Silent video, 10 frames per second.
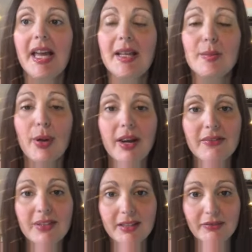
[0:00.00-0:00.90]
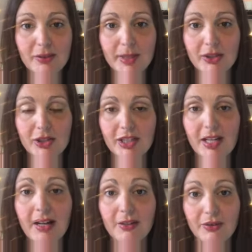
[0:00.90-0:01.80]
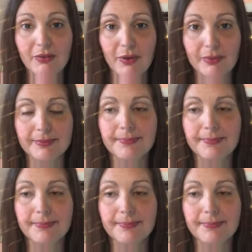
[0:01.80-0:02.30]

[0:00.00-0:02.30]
and private information on your phone.